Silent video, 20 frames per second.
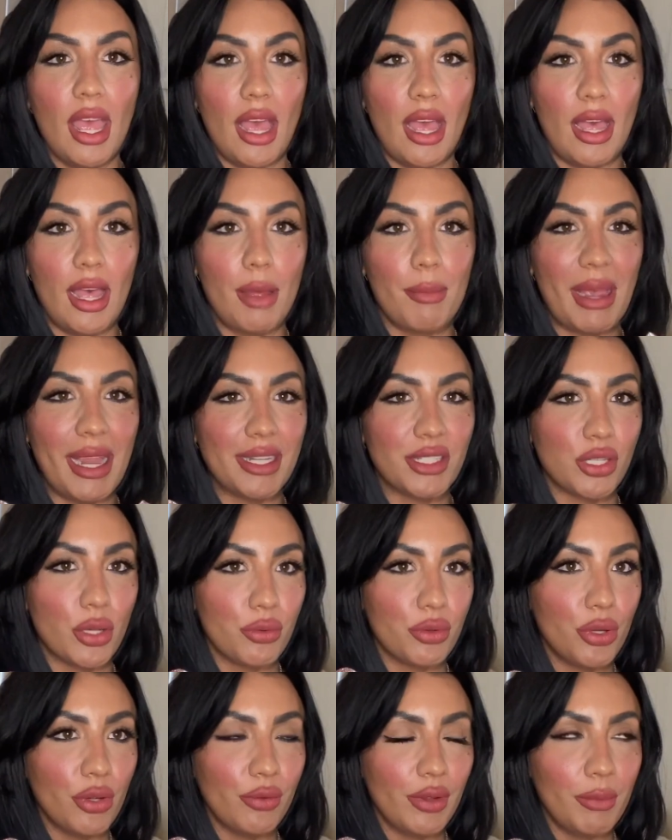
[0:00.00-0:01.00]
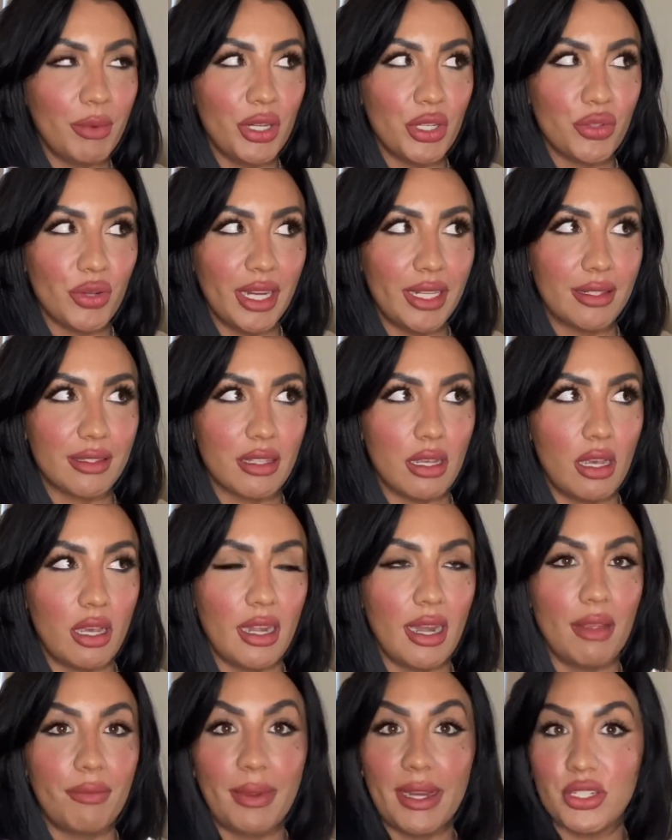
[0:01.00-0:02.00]
I don't know if I'm gonna try this on.
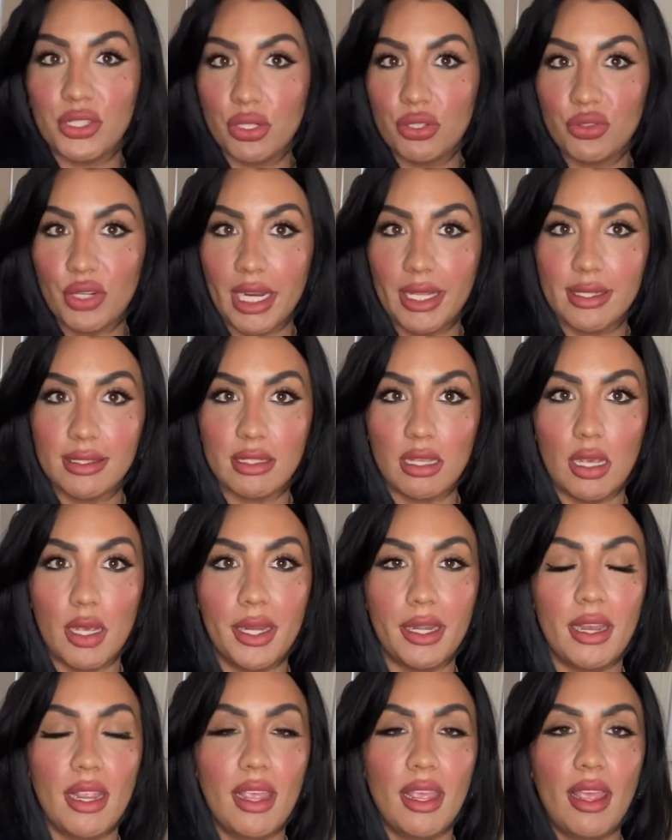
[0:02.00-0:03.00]
If I do try this on,